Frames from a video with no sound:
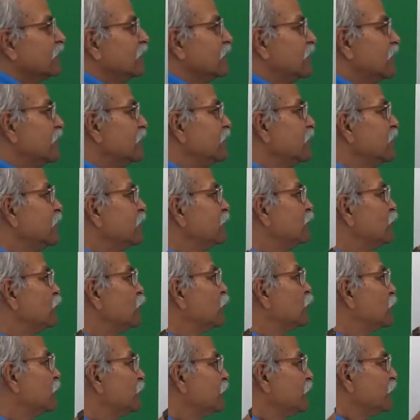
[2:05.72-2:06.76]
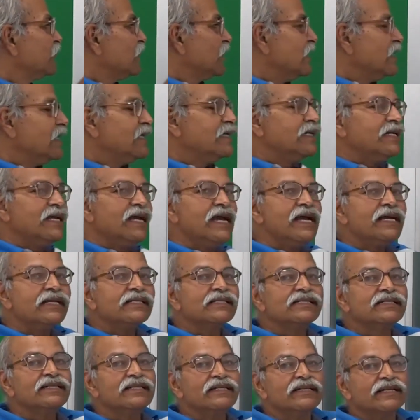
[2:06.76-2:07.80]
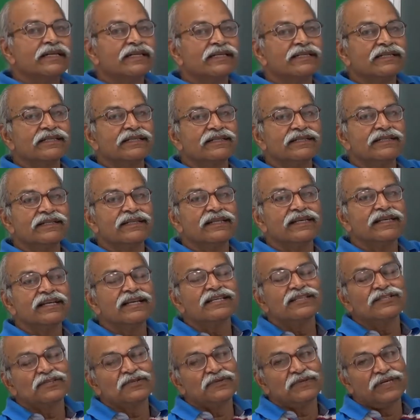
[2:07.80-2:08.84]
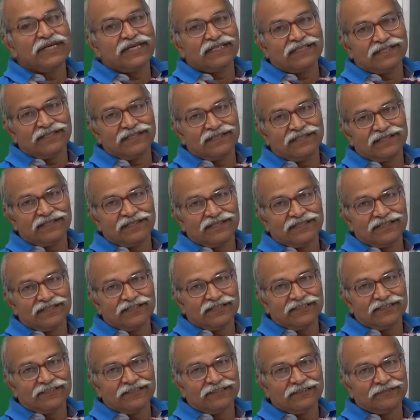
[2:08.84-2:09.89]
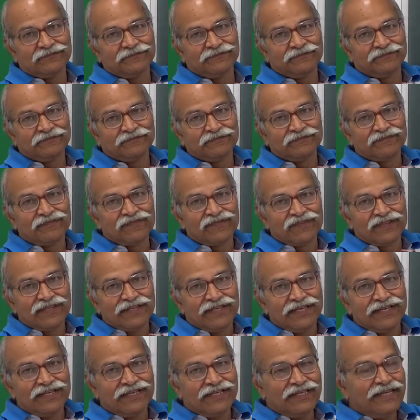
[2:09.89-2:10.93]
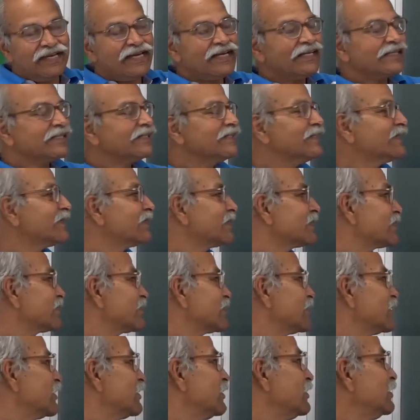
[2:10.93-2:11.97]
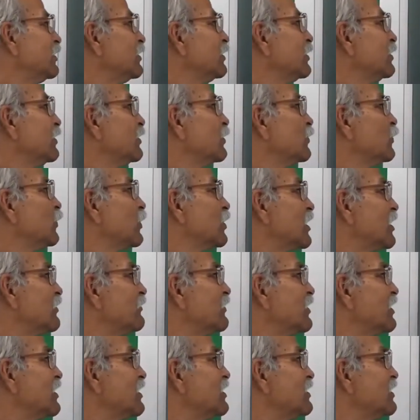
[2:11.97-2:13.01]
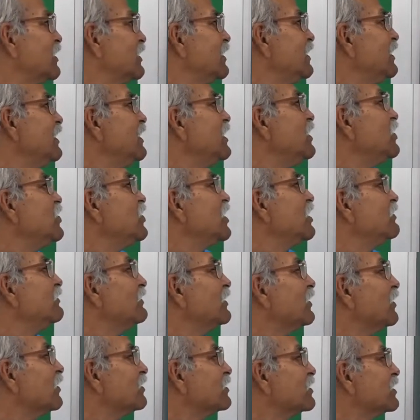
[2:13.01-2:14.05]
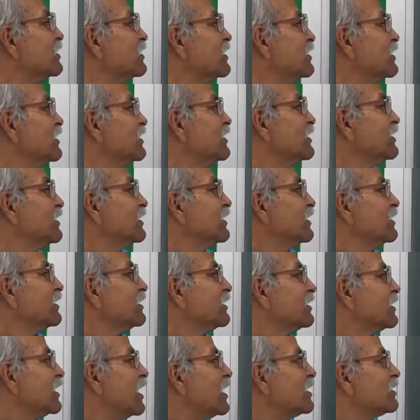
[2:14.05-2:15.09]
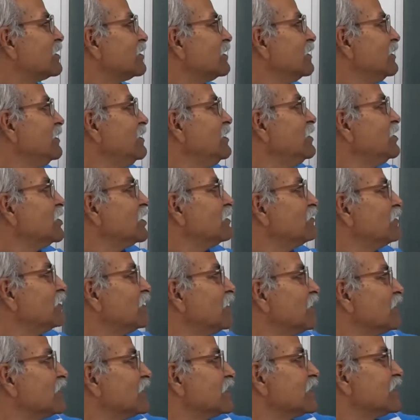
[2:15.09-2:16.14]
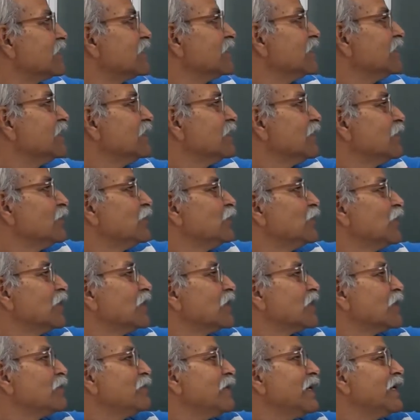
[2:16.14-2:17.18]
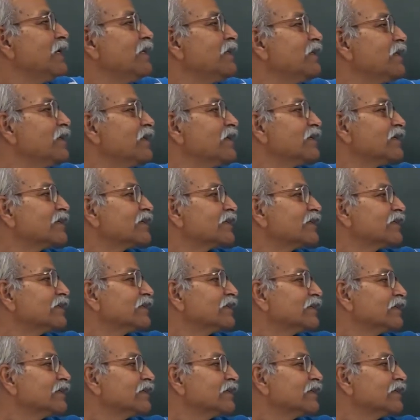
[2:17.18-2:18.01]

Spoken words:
and therefore, in x direction there is no acceleration. In x direction, whatever is the initial velocity, that initial velocity will remain there